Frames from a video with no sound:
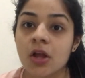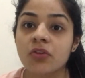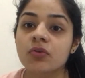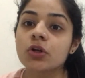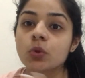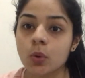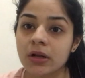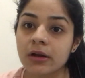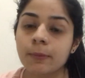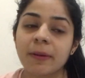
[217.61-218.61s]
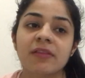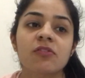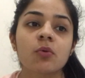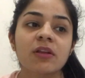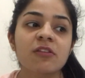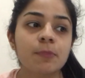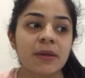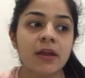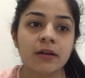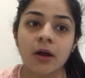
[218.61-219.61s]
So it totally depends. You can
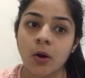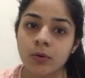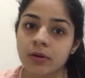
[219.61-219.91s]
speak it out,